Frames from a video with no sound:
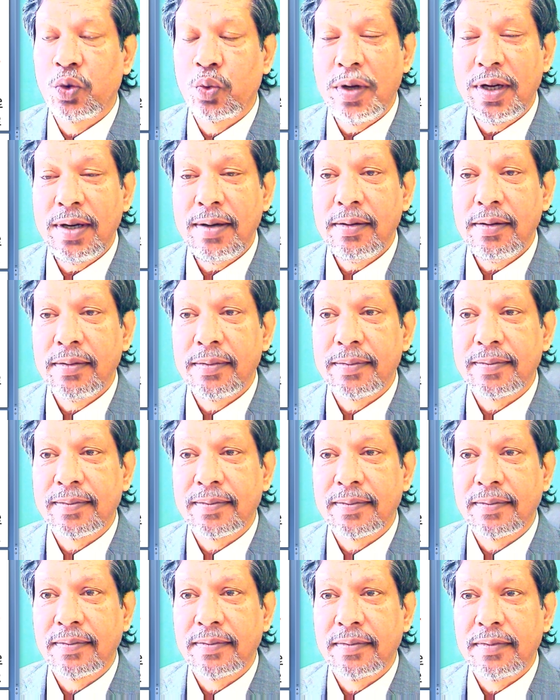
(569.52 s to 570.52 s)
This one,
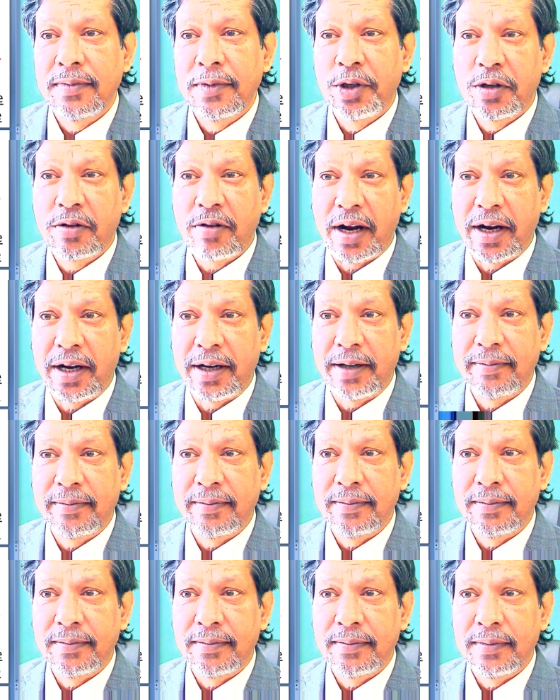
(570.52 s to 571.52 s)
try it.
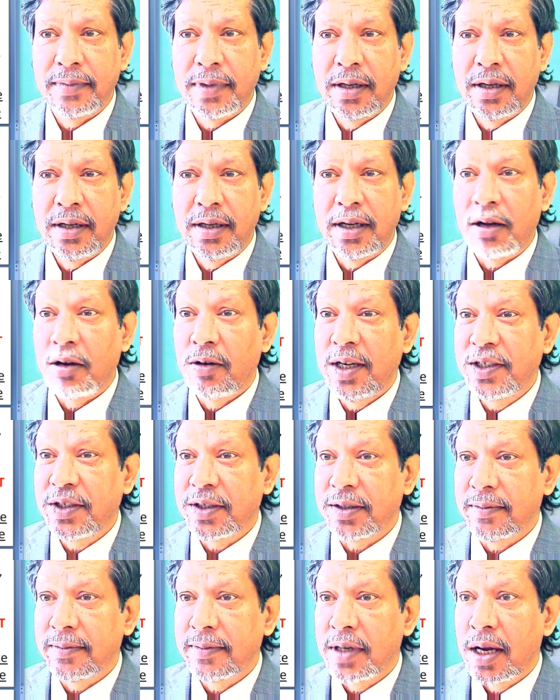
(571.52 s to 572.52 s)
Now
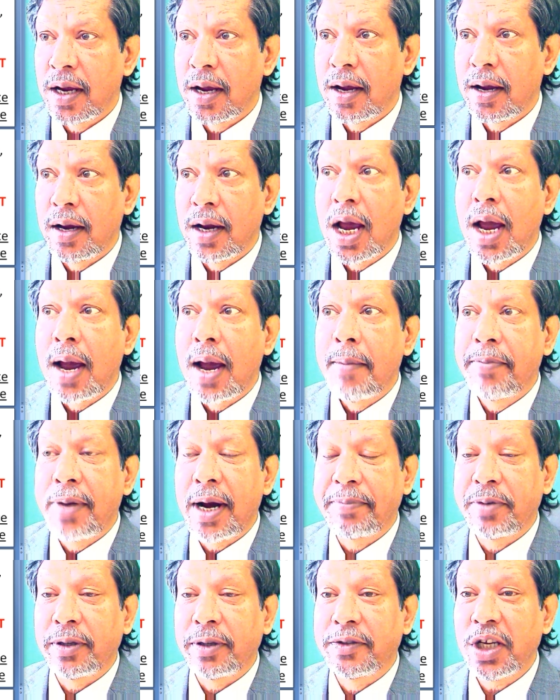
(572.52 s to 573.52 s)
listen.
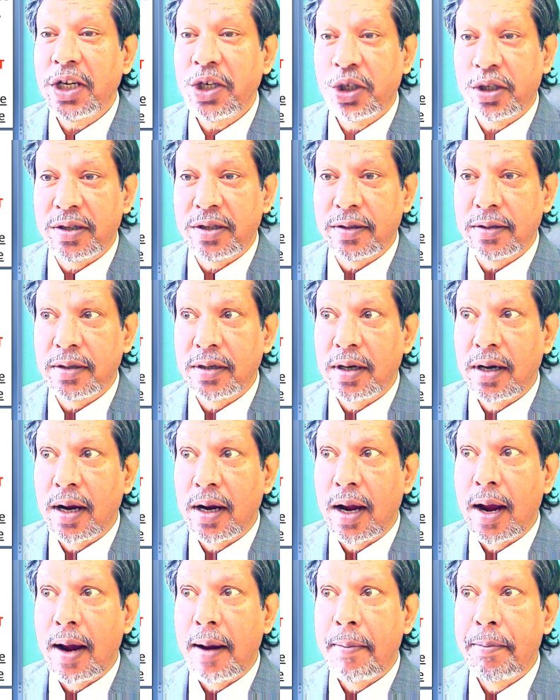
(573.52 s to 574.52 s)
Preposition.
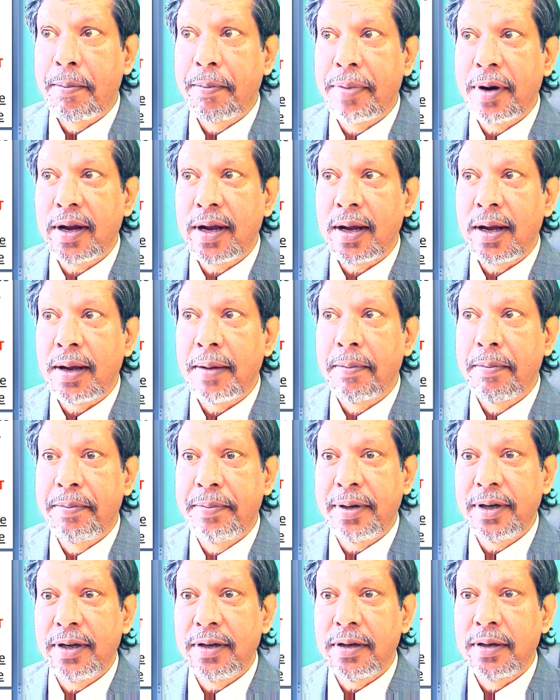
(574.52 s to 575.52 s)

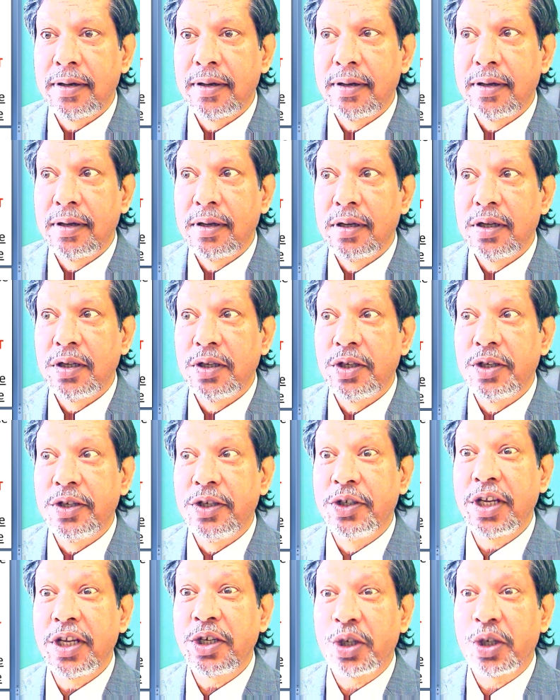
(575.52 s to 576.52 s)

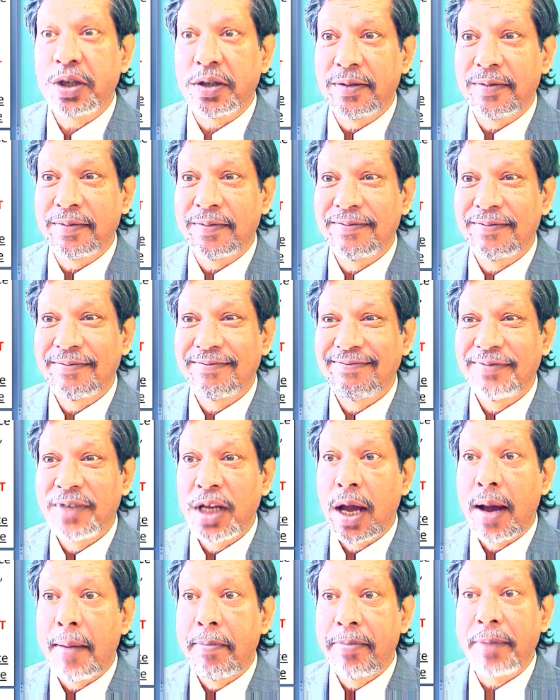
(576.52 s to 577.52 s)
Preposition.
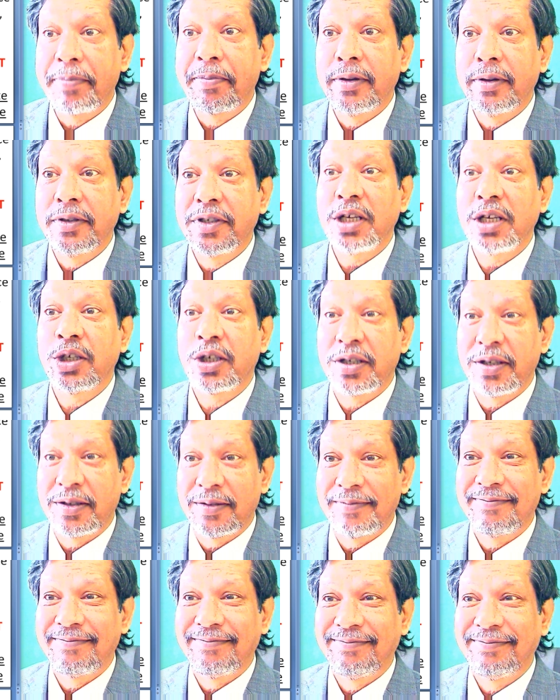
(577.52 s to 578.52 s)

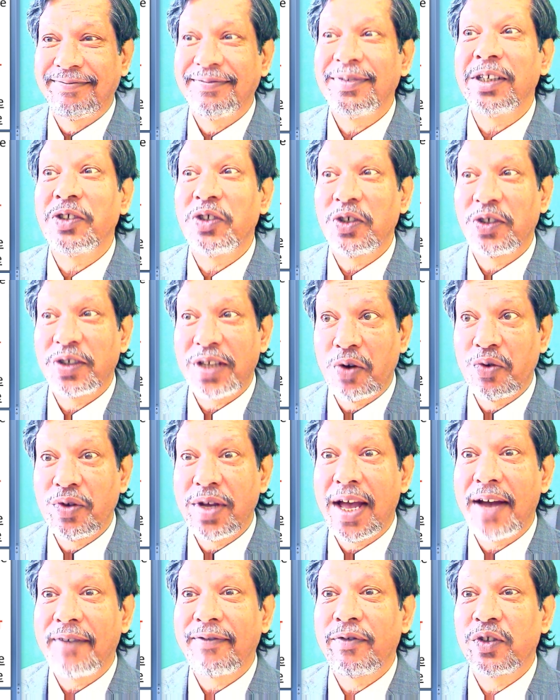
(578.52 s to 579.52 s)
Preposition. This is
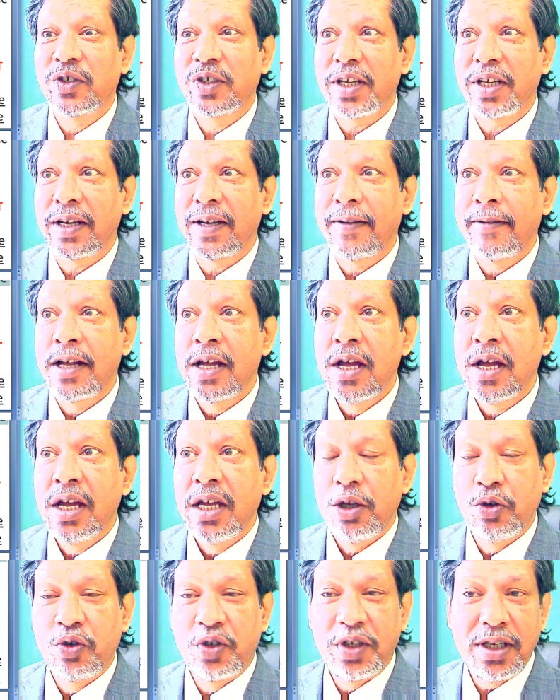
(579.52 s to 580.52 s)
how you have to say.
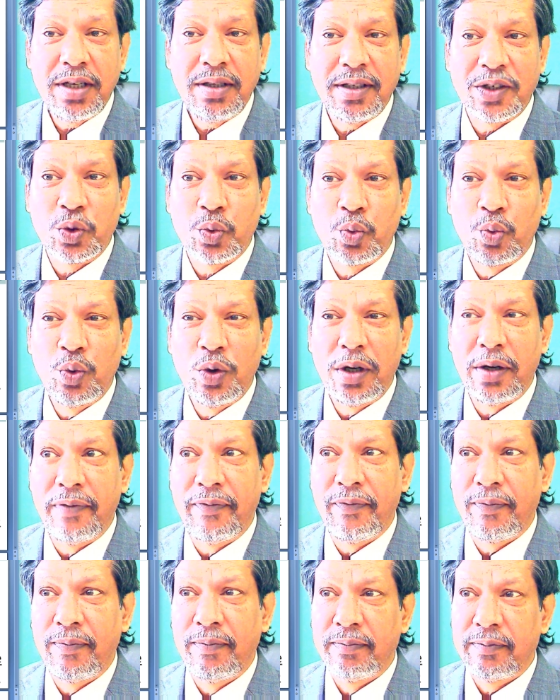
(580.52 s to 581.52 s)
You see this
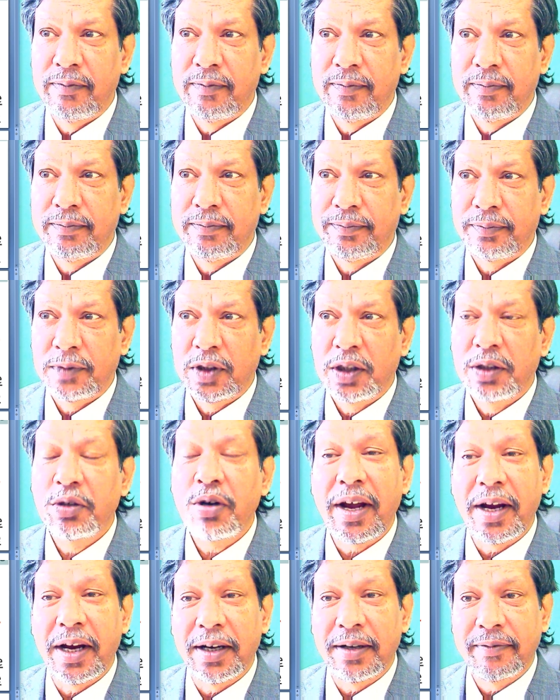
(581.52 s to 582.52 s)
word.
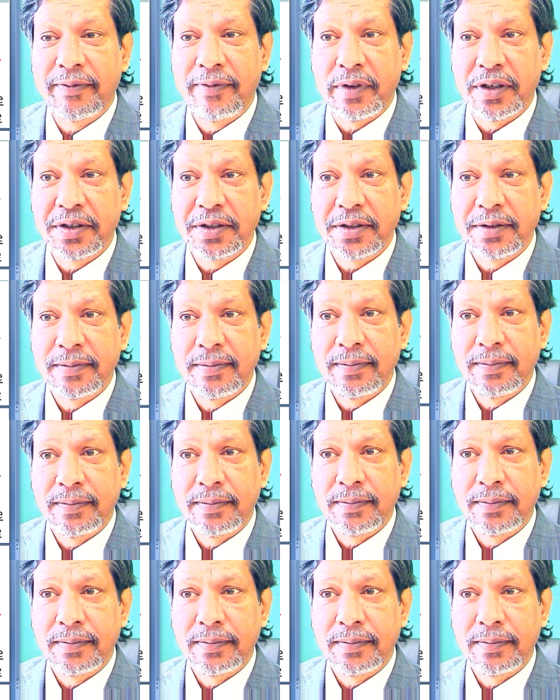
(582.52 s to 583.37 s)
Try it first.